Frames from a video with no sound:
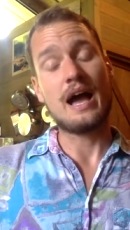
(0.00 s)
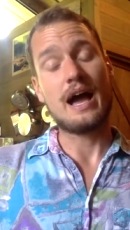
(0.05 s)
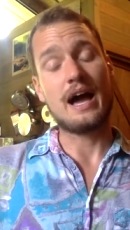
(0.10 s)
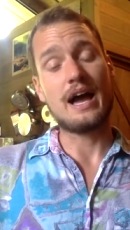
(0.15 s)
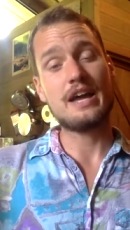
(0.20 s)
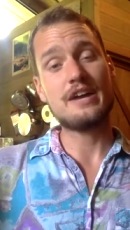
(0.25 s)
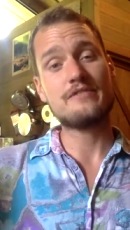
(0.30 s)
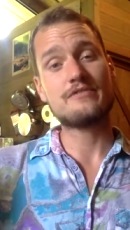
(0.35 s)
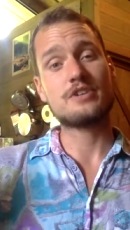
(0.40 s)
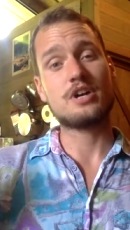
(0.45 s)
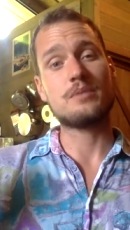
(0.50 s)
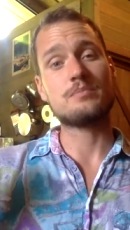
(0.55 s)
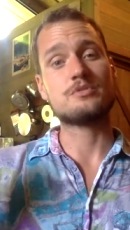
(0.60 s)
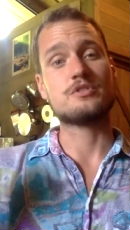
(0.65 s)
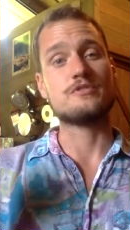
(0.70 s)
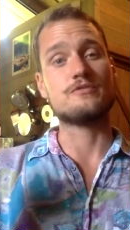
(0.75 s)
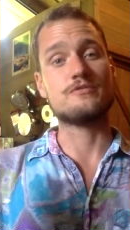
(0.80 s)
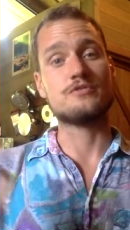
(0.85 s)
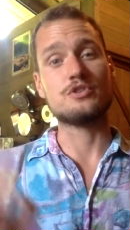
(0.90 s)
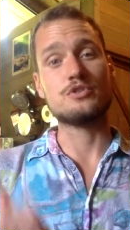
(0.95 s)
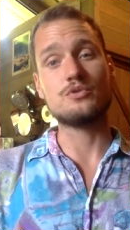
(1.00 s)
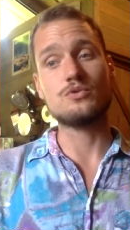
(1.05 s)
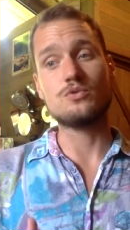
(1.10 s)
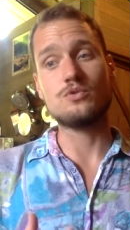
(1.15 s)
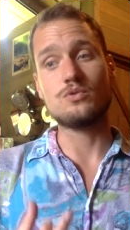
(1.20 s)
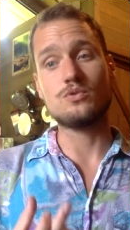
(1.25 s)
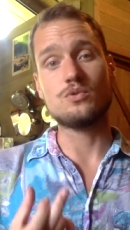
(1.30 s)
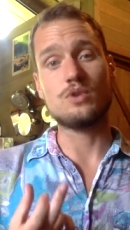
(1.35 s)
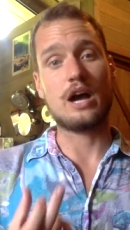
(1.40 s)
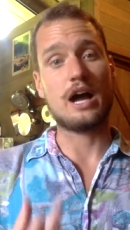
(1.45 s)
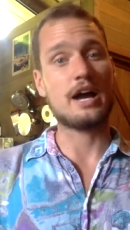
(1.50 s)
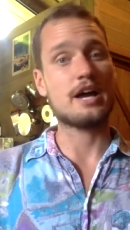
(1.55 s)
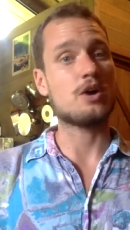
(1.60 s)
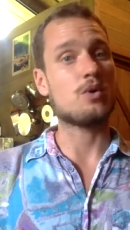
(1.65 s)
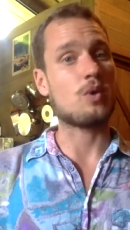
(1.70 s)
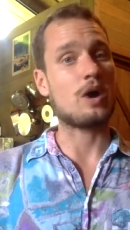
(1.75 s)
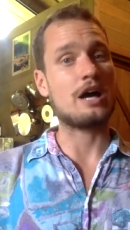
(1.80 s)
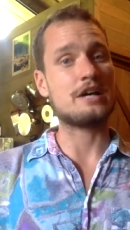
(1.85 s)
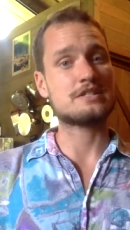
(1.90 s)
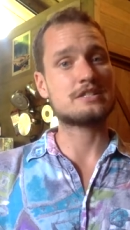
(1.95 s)
I have come to view
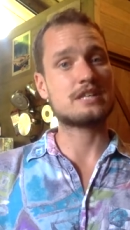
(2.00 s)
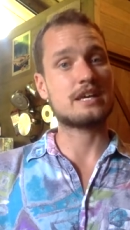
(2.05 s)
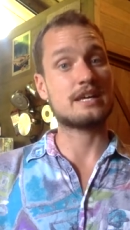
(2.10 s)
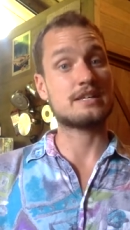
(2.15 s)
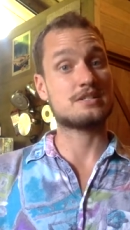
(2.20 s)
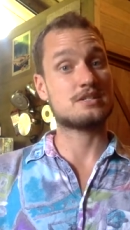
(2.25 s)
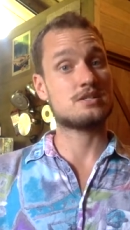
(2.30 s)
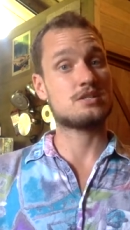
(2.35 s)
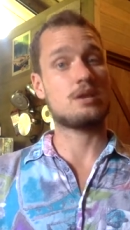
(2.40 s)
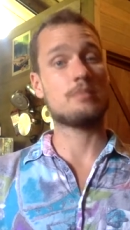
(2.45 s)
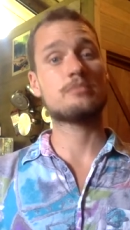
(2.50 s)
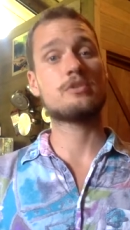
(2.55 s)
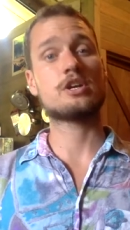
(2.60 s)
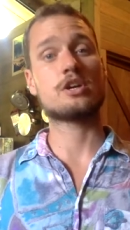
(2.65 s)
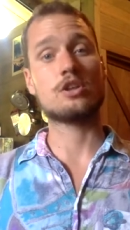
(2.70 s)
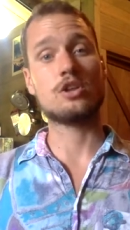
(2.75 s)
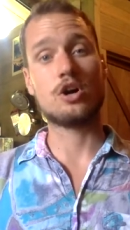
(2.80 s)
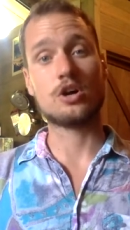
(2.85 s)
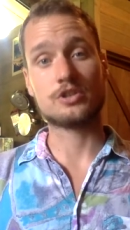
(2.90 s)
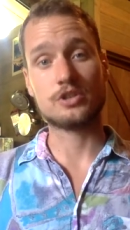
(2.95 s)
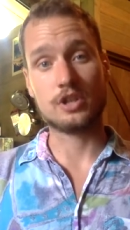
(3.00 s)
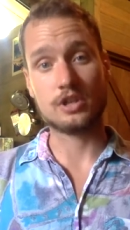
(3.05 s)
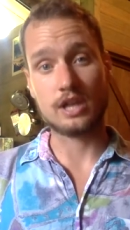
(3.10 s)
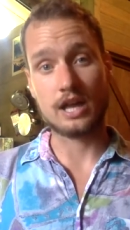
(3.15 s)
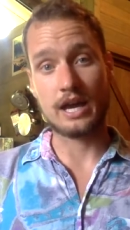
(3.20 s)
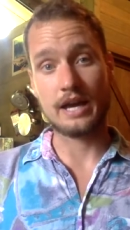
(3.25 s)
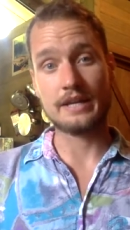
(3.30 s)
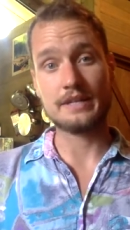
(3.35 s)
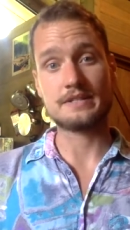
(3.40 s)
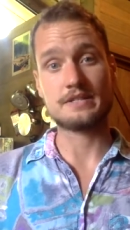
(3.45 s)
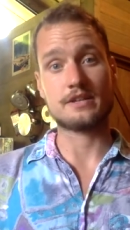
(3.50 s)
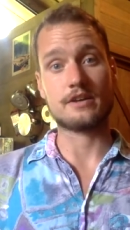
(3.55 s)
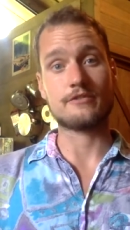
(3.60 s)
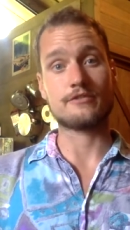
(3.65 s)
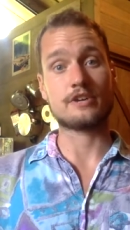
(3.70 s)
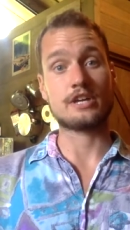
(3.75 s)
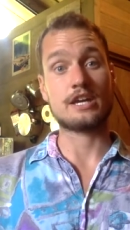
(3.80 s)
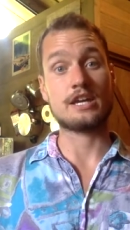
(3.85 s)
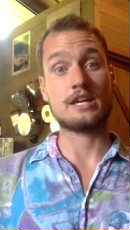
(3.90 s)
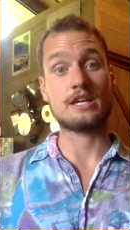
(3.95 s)
ayahuasca as something along the lines
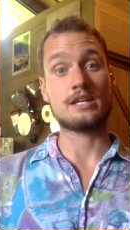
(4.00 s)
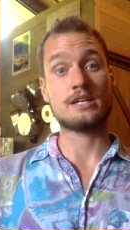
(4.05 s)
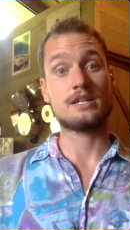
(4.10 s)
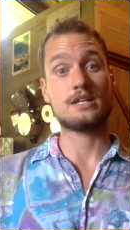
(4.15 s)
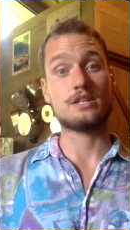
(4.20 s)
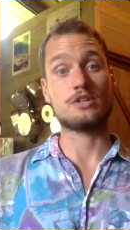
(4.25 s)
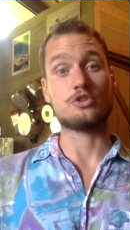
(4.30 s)
of a